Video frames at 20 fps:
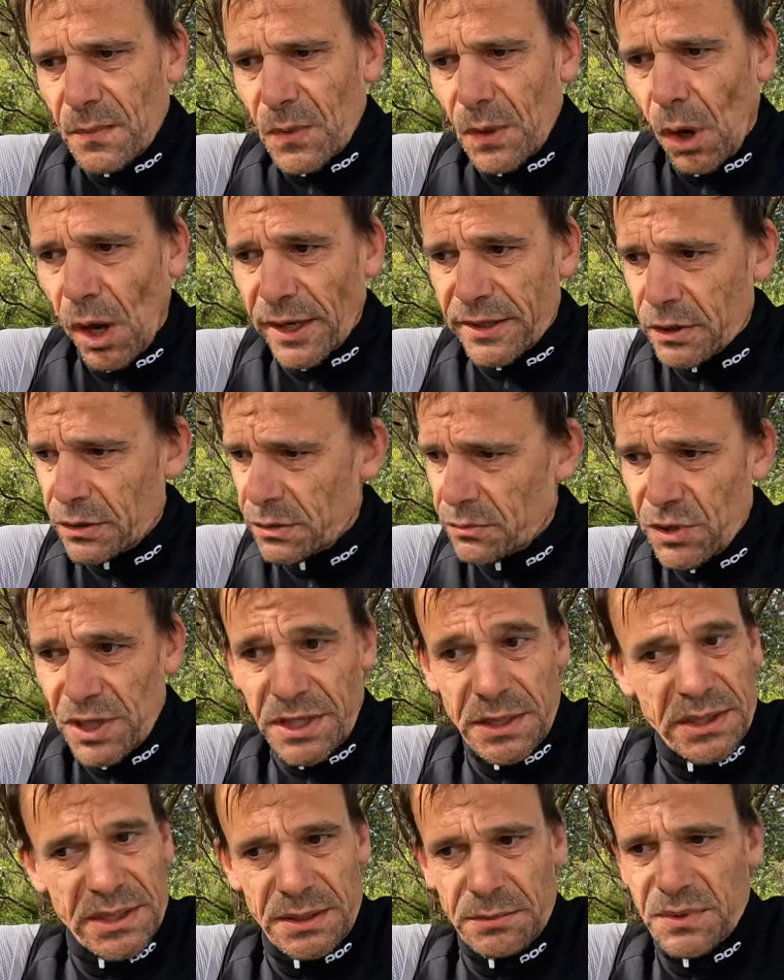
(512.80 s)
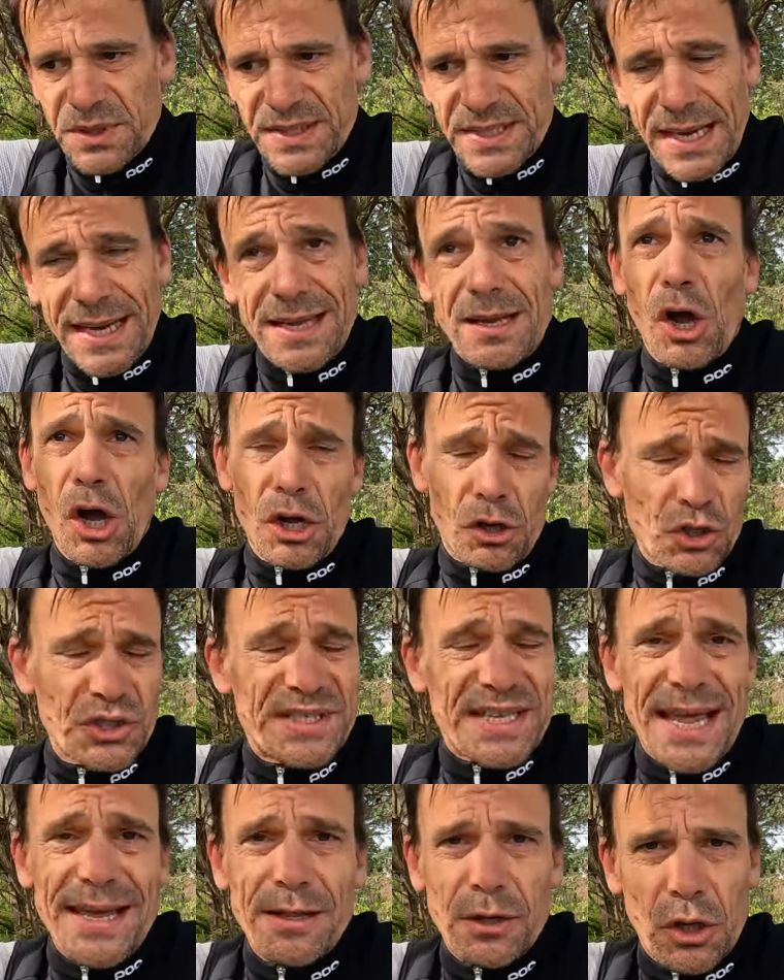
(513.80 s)
I could really start, I could
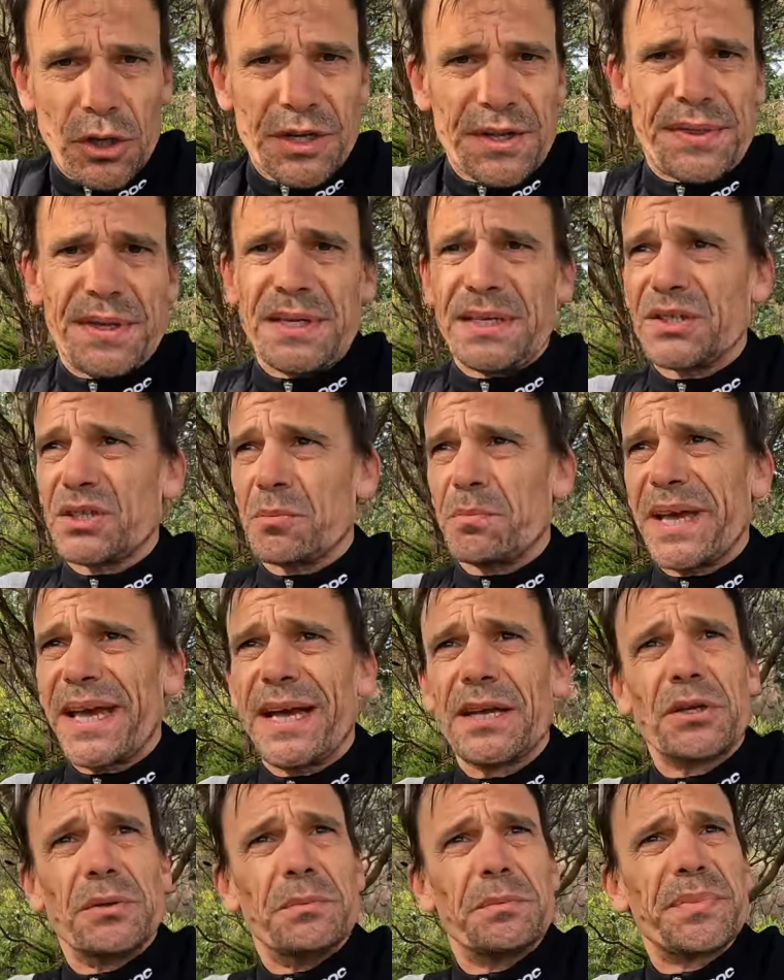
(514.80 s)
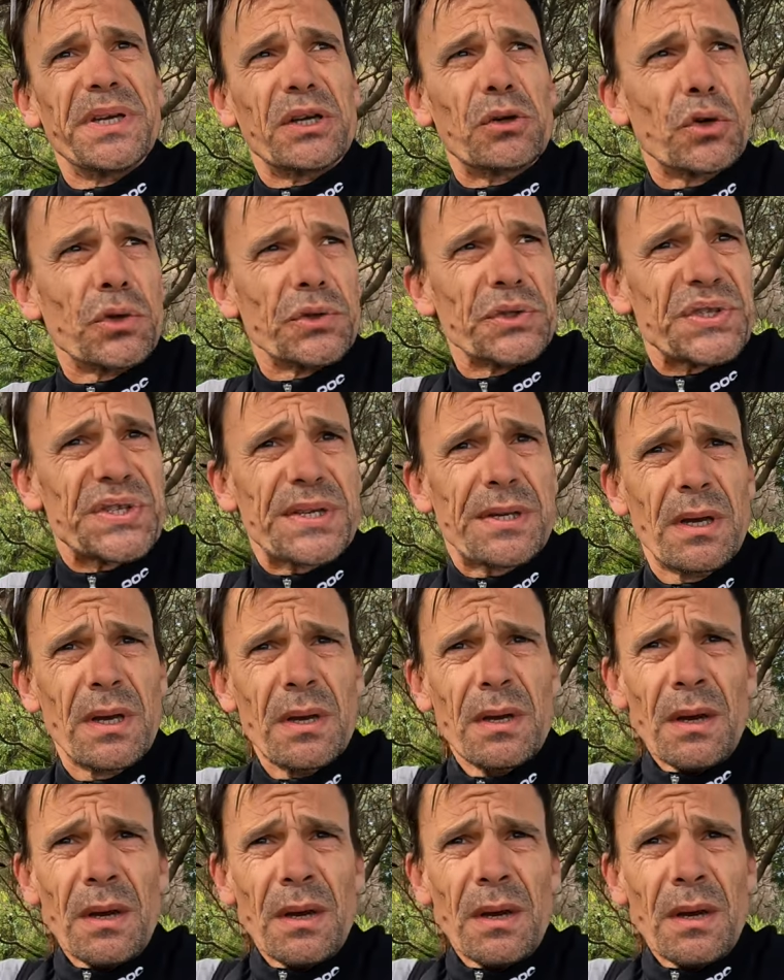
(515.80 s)
say a lot of things about you because